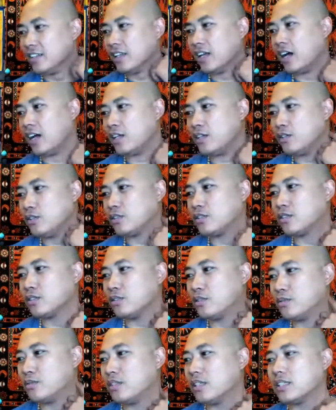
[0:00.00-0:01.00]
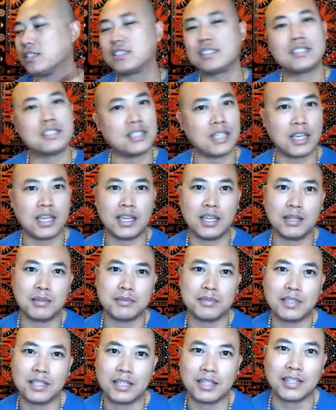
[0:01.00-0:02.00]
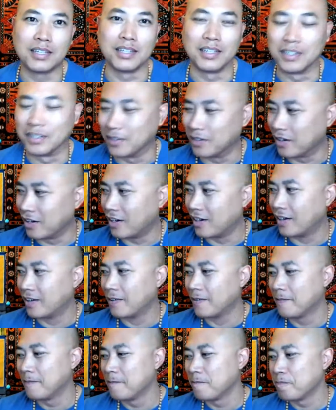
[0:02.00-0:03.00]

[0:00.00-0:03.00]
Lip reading: I used to do the same thing, all right?